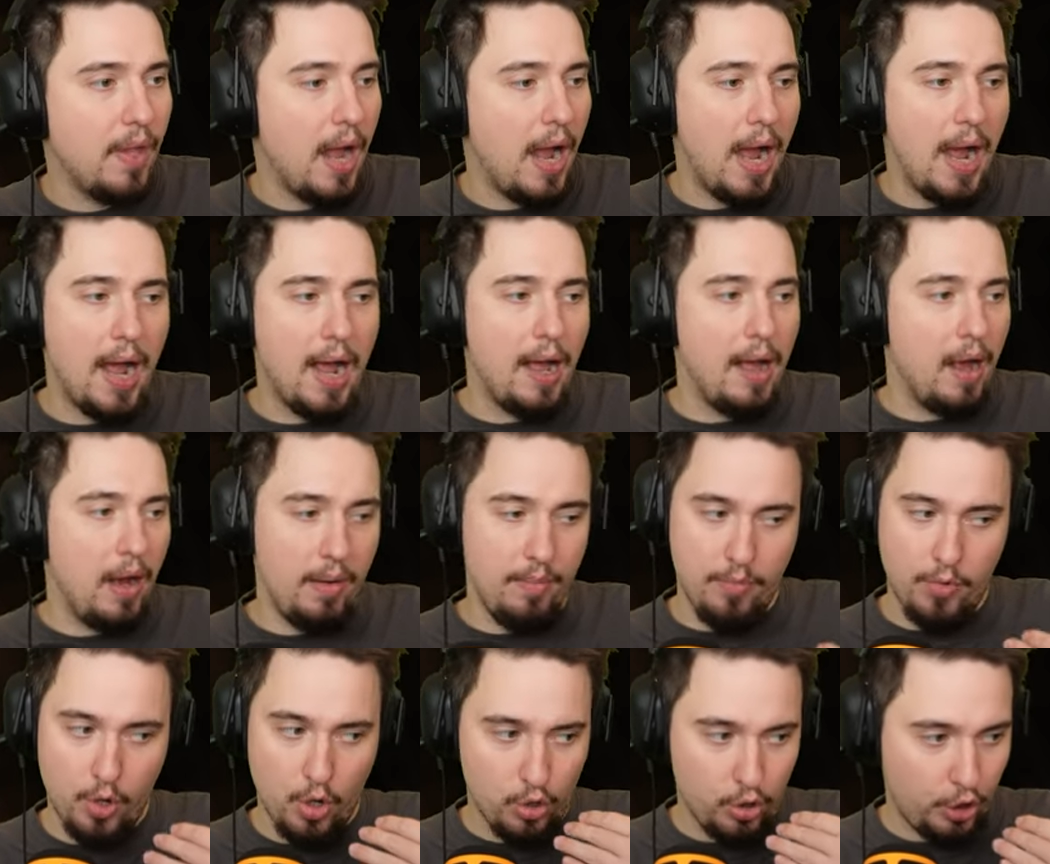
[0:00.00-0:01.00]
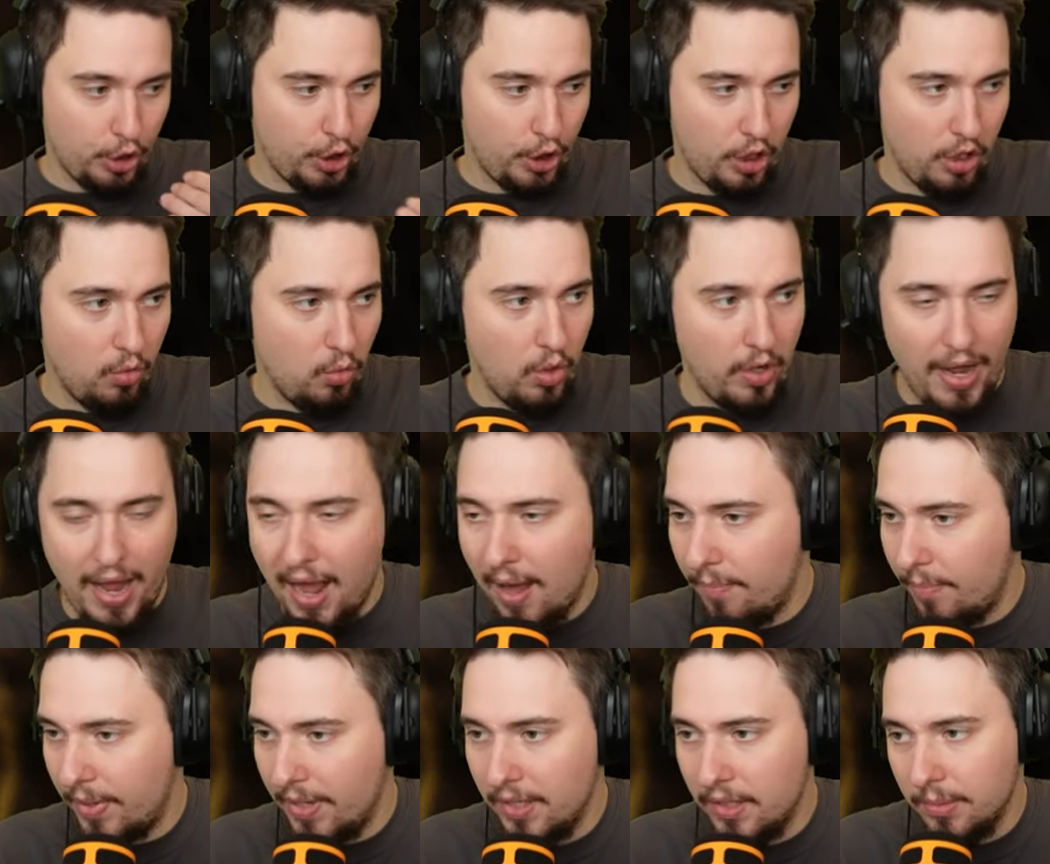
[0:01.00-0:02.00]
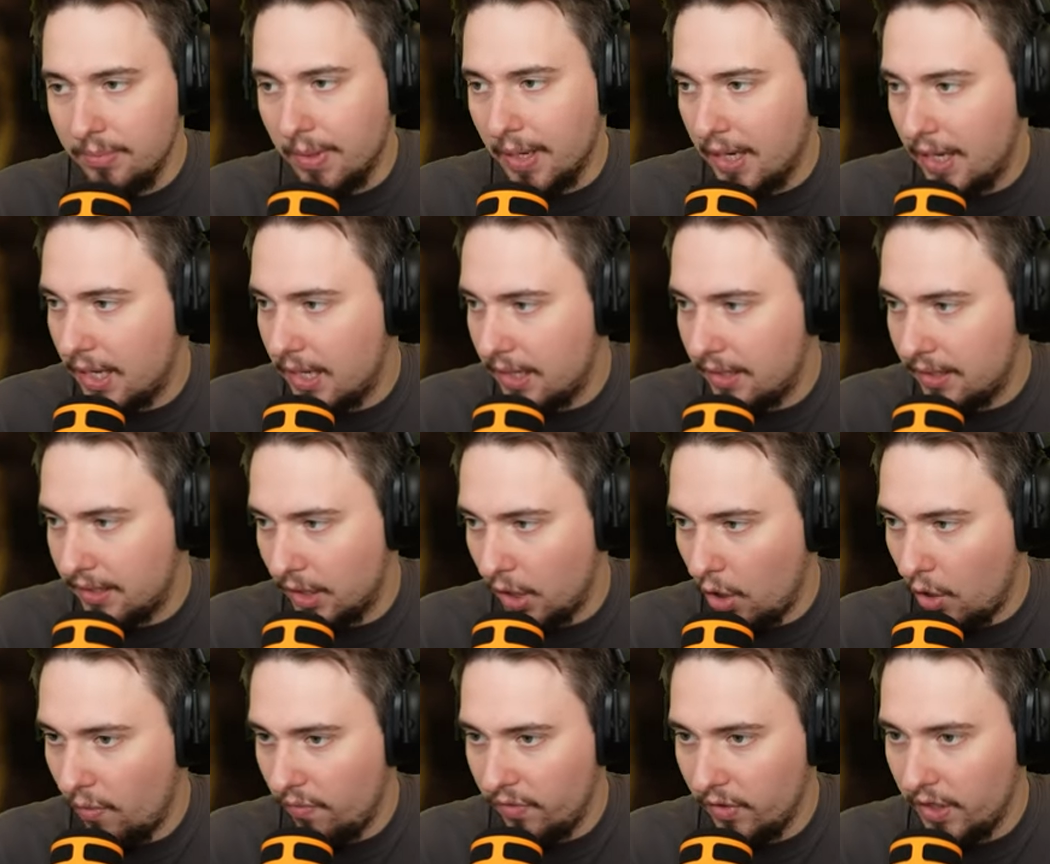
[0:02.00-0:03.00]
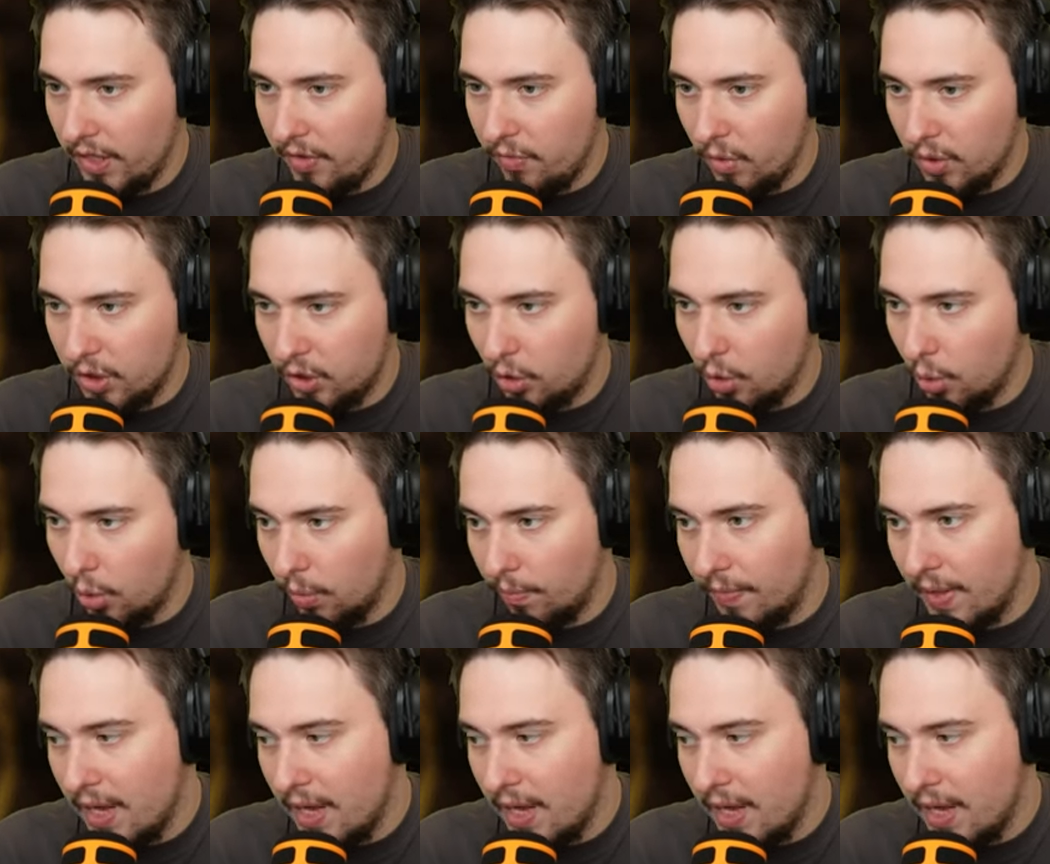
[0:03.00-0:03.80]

Uh, I'm not sure what happened, but hopefully it was cool.